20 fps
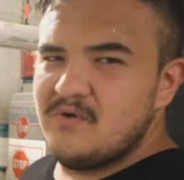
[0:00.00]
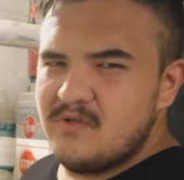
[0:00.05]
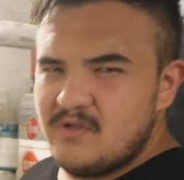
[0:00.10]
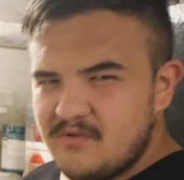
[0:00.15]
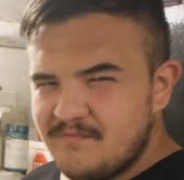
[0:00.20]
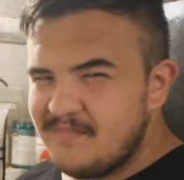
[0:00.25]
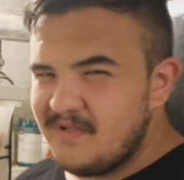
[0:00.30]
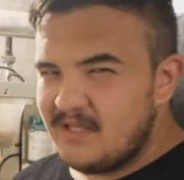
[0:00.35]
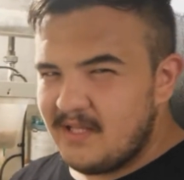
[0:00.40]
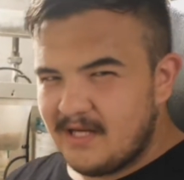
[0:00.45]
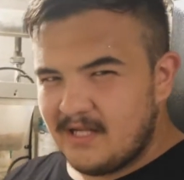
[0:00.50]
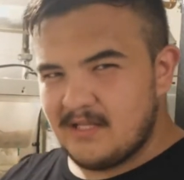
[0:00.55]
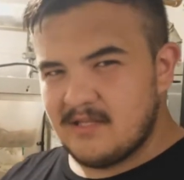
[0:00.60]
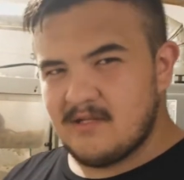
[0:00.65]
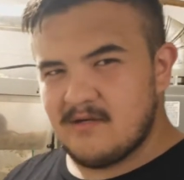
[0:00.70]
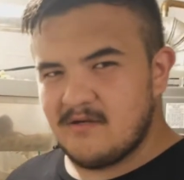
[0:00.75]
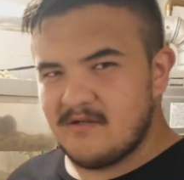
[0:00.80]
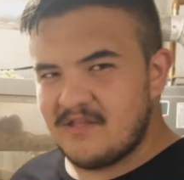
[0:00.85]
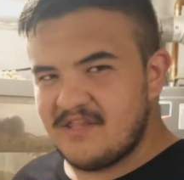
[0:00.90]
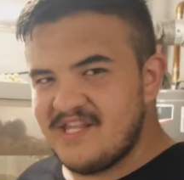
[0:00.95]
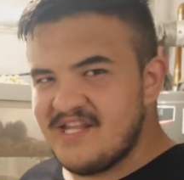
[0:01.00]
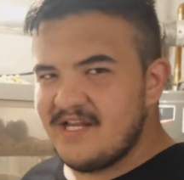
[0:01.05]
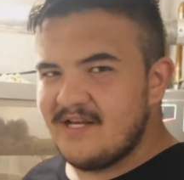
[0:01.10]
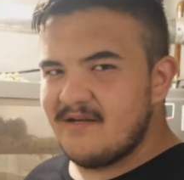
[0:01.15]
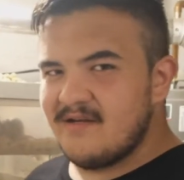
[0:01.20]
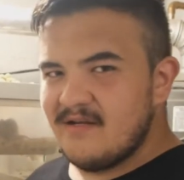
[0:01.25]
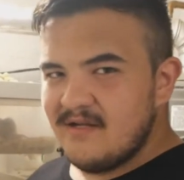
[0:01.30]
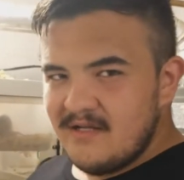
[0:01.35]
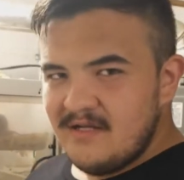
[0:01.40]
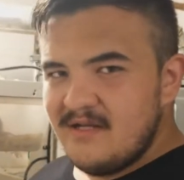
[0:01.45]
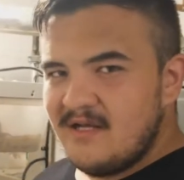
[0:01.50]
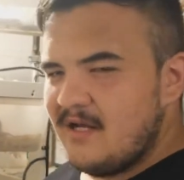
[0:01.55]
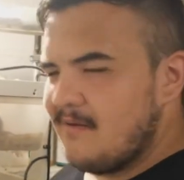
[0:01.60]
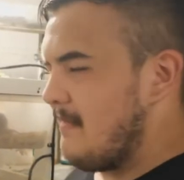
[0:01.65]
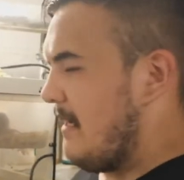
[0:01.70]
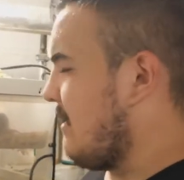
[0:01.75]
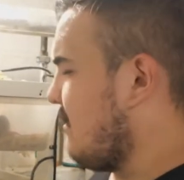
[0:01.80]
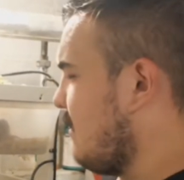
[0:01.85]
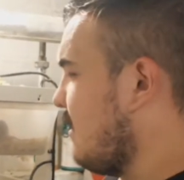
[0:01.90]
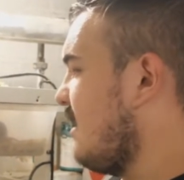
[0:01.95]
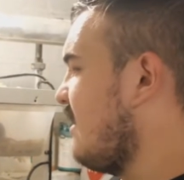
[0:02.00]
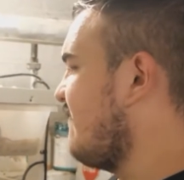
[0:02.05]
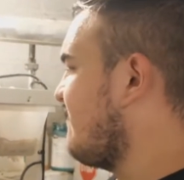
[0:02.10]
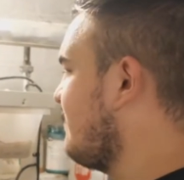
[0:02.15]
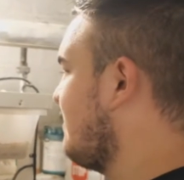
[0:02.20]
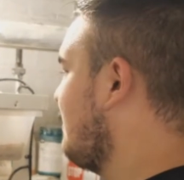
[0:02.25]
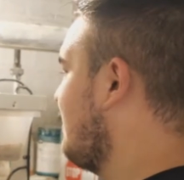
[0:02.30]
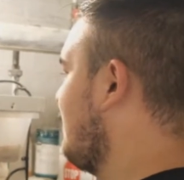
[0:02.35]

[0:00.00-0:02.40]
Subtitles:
There'll be like a little thin amount left.